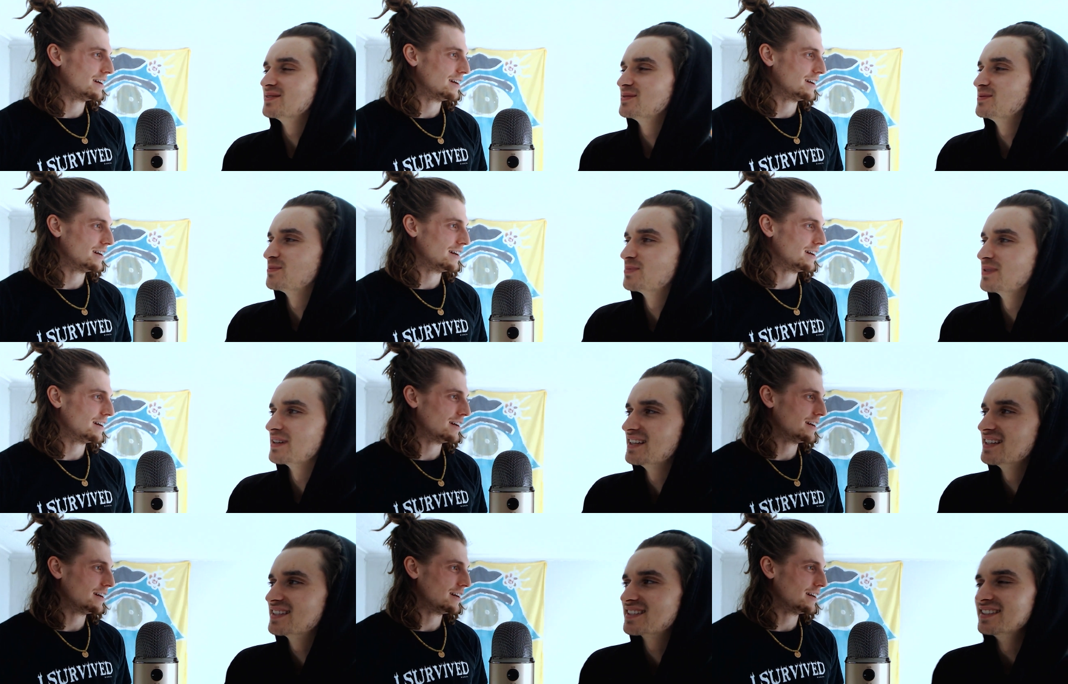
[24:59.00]
Speaker 1: but
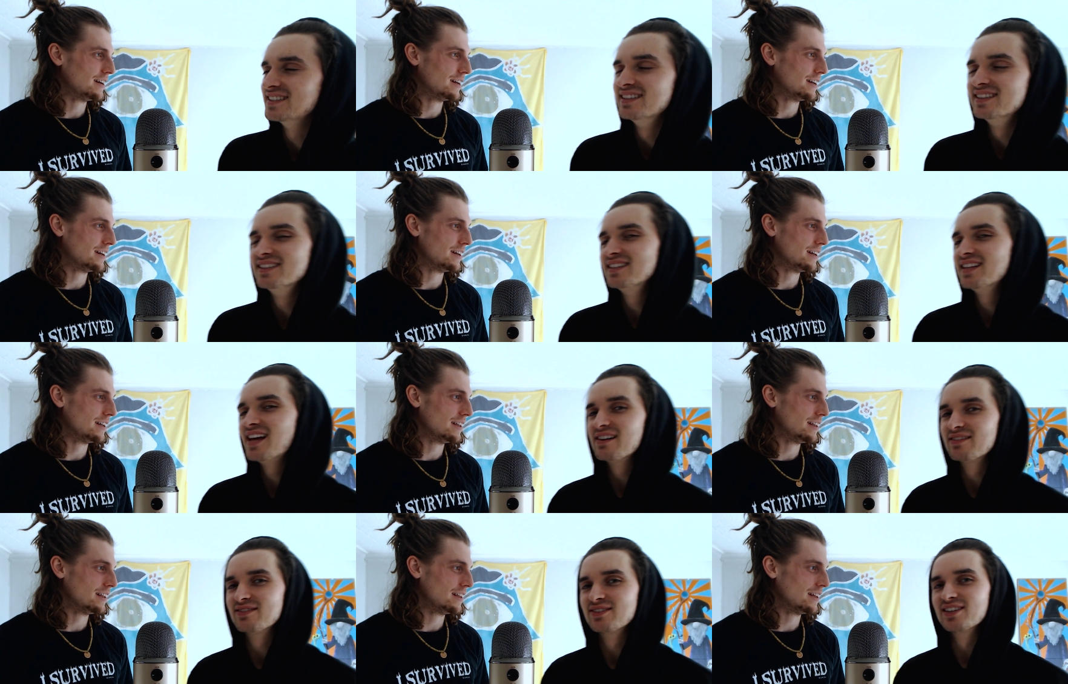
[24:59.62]
it's
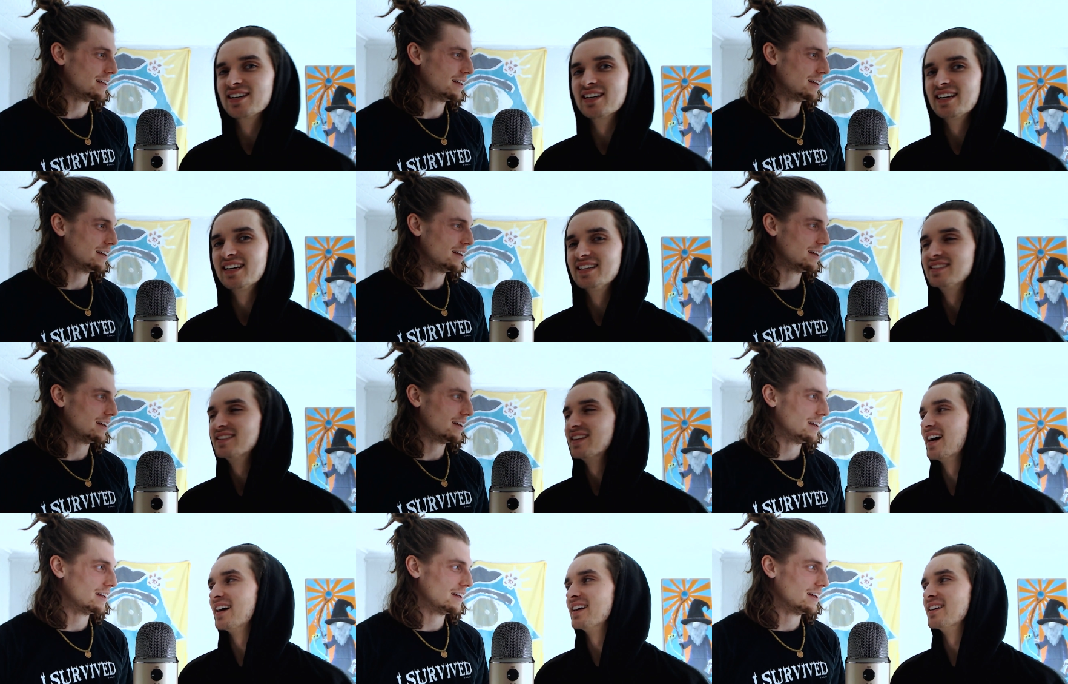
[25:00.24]
never hit
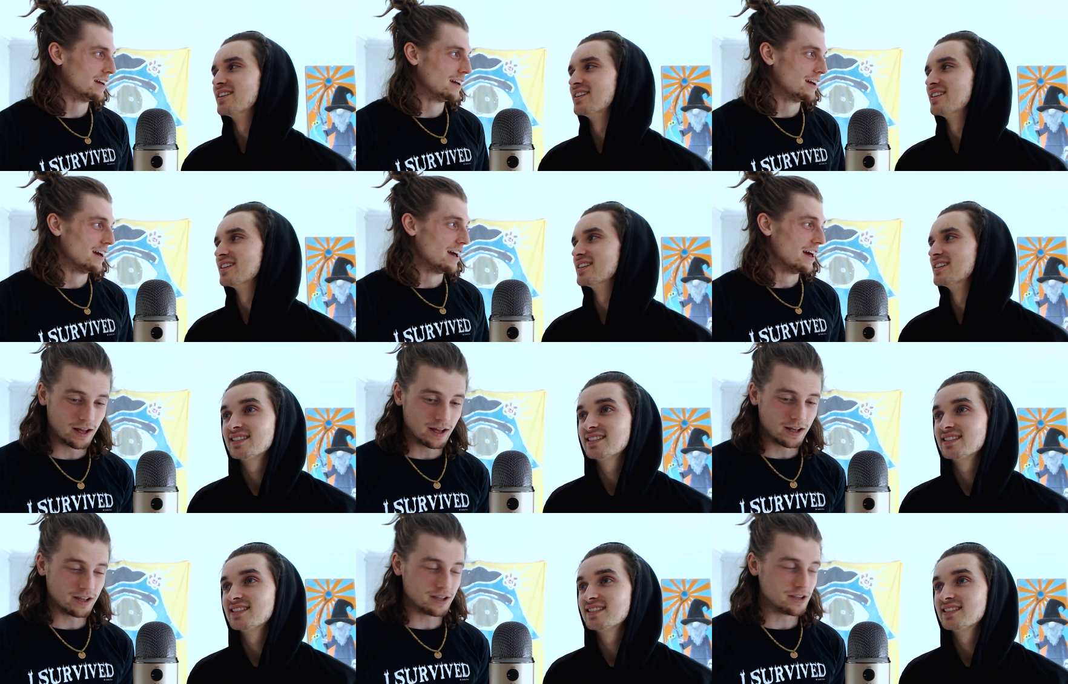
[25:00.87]
that hard.
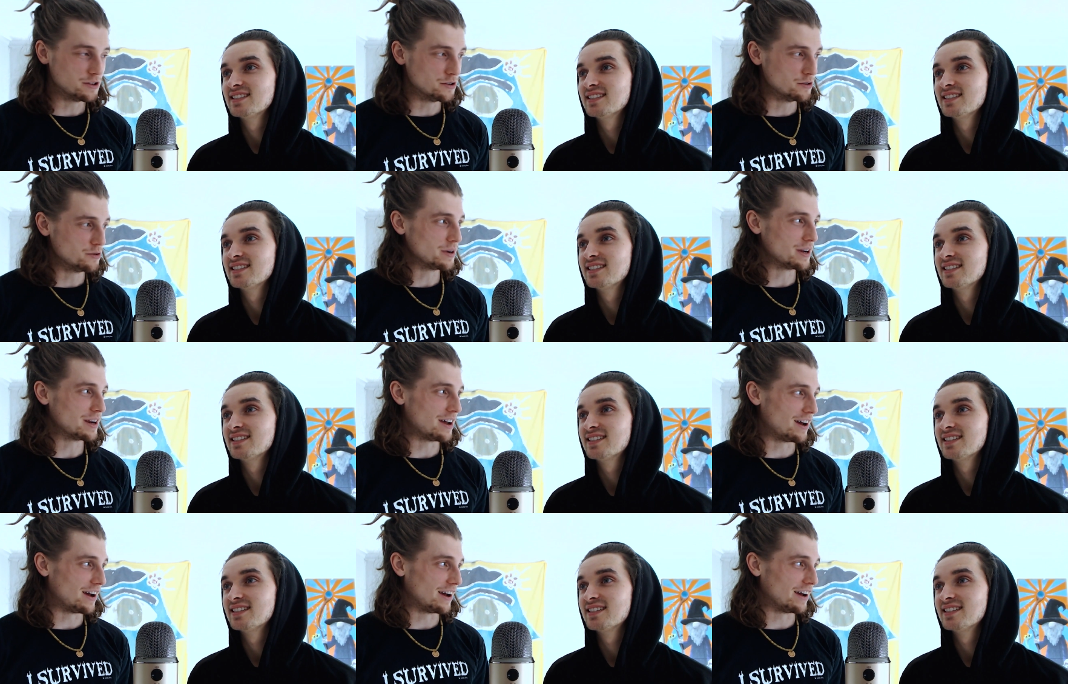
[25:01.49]
Speaker 2: You and
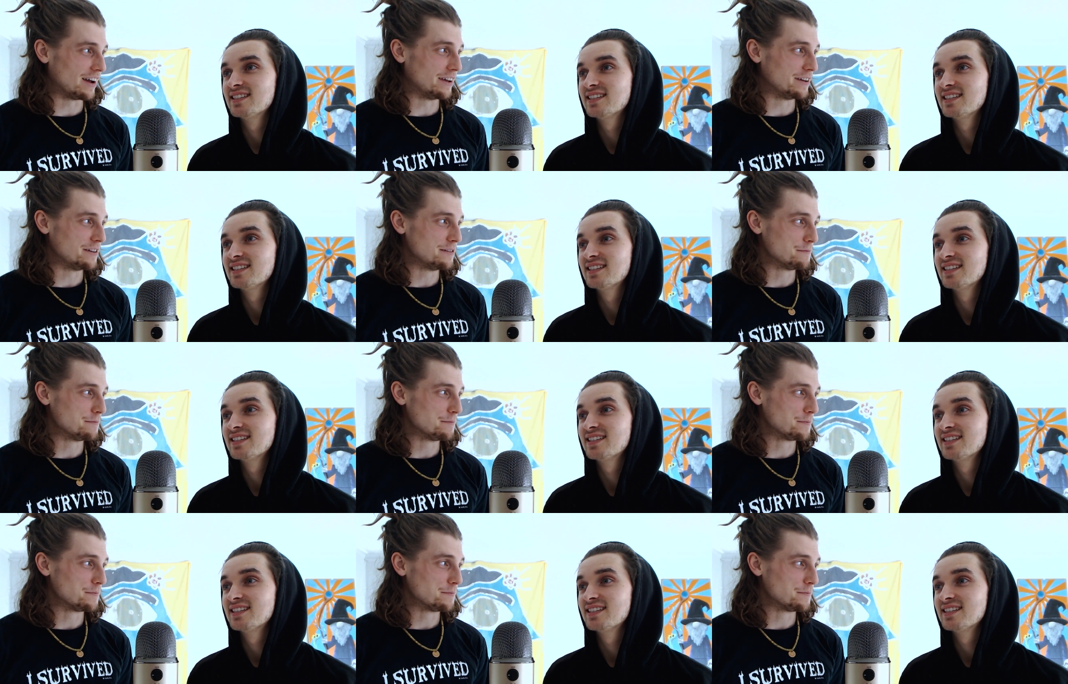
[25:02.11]
I,